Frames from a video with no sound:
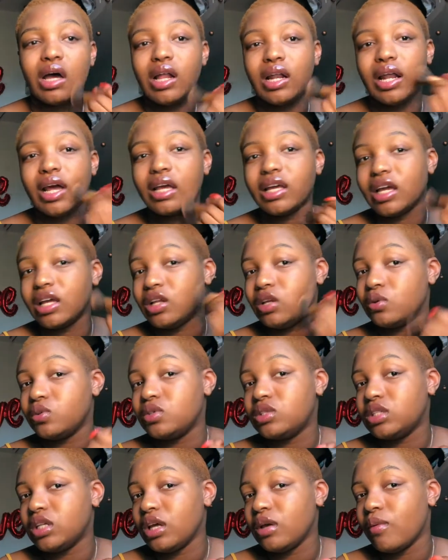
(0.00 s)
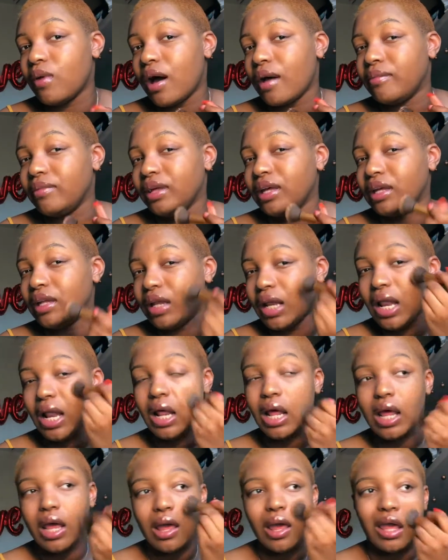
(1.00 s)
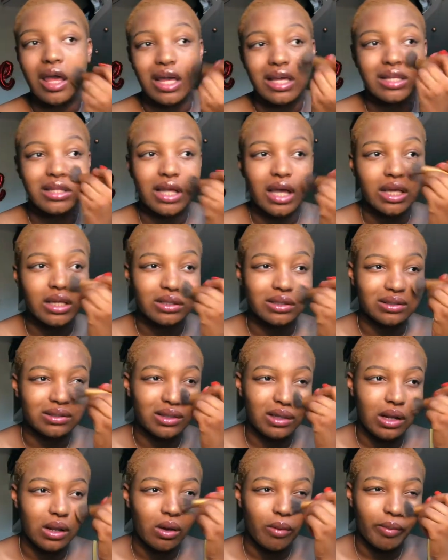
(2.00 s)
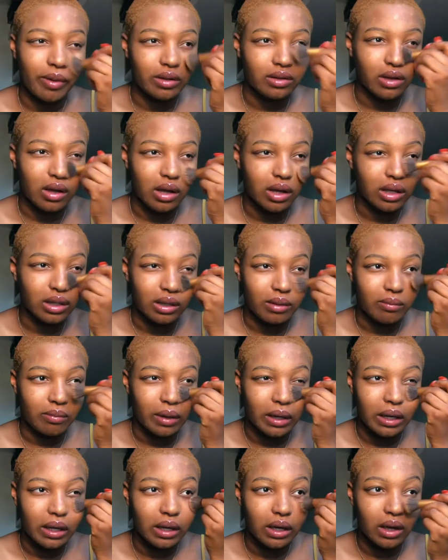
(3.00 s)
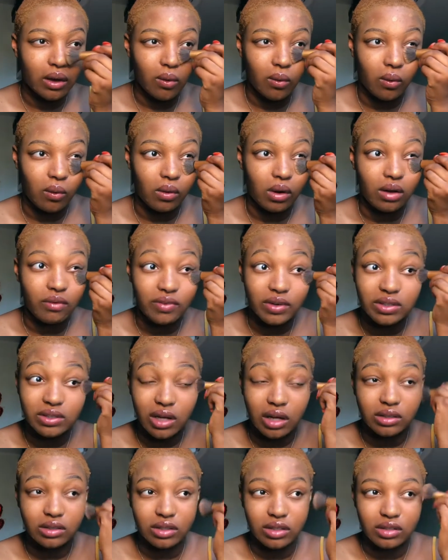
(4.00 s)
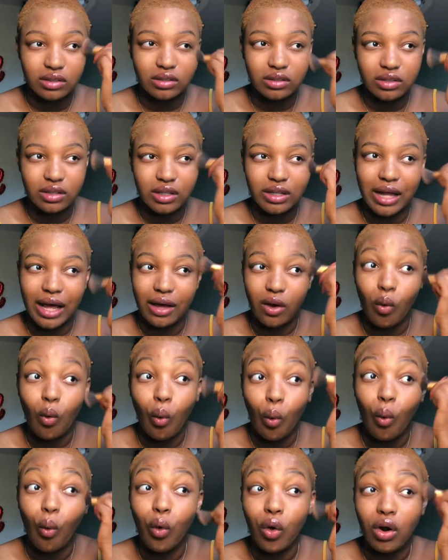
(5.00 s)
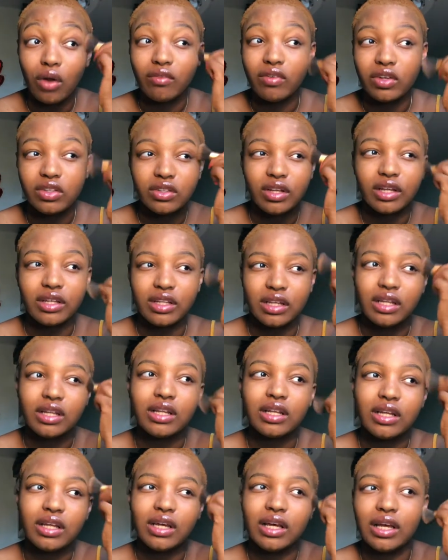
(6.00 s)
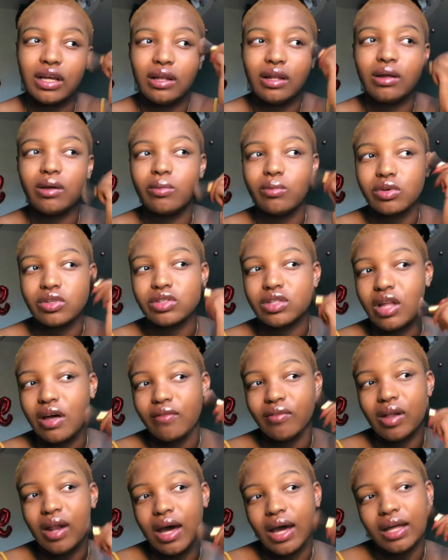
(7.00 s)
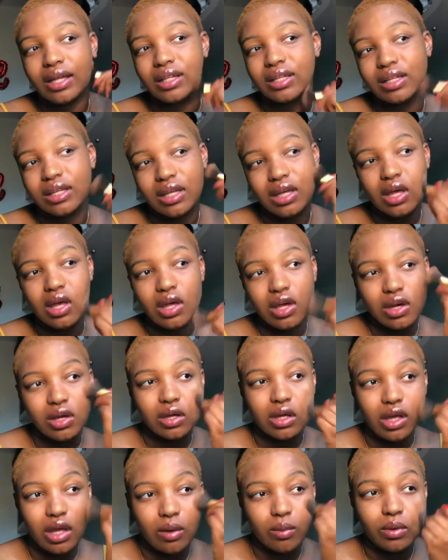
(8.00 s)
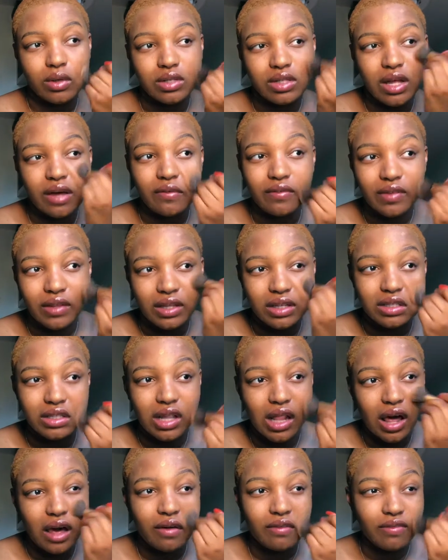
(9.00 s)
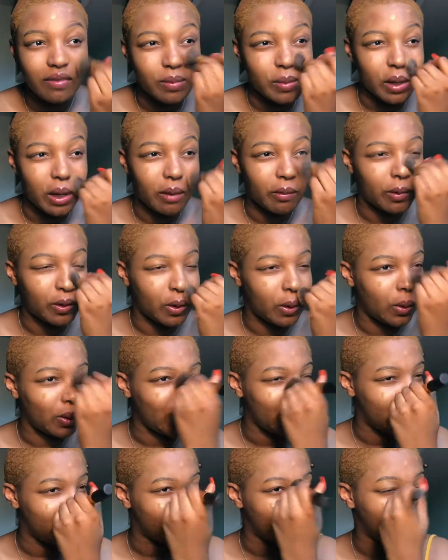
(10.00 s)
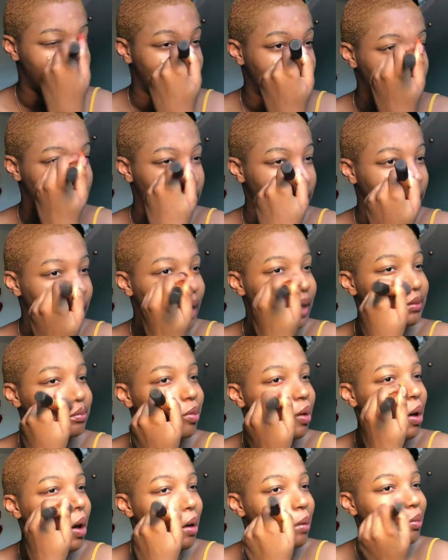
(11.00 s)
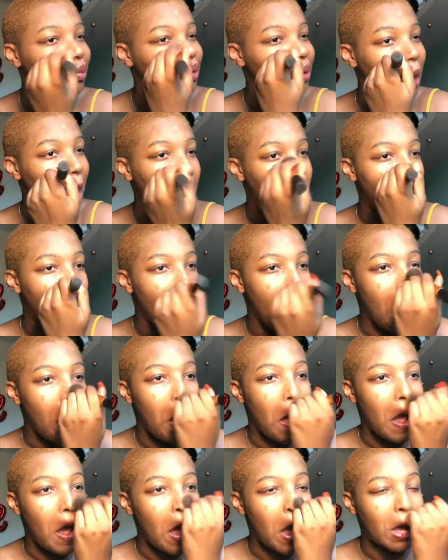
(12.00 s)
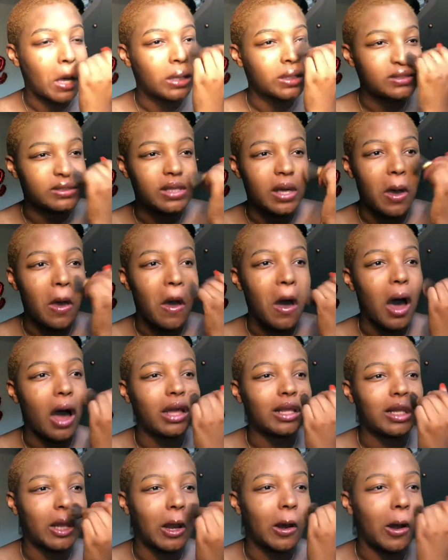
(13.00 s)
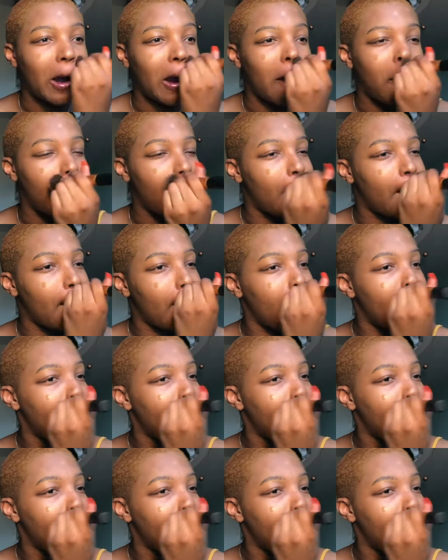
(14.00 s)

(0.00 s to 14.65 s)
like, can you see what I mean? It's, like, just a little bit darker than me all of a sudden. Like, all of a sudden, it was never this light for me. All of a sudden it has become so I don't know